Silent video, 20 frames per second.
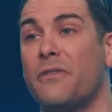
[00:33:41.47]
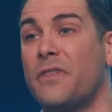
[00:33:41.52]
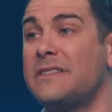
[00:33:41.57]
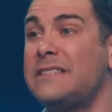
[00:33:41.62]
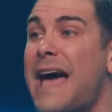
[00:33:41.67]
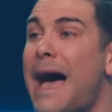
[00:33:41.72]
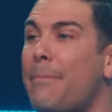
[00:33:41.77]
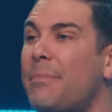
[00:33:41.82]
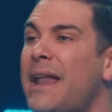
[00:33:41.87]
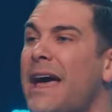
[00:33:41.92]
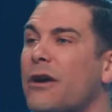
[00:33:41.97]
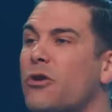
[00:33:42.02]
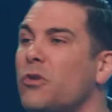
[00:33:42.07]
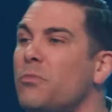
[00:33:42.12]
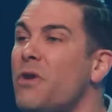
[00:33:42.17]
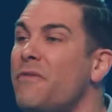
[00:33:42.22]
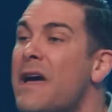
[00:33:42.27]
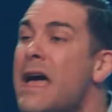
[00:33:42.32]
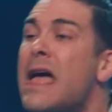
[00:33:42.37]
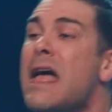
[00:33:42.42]
the tabernacle
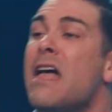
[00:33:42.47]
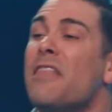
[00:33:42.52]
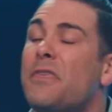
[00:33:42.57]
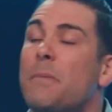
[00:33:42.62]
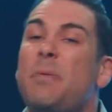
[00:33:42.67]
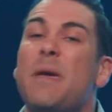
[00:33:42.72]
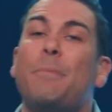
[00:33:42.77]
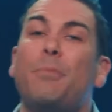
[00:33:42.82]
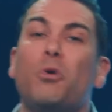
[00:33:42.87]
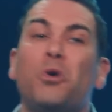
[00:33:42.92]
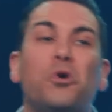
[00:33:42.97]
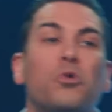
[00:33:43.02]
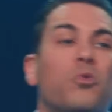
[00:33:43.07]
would move, the people would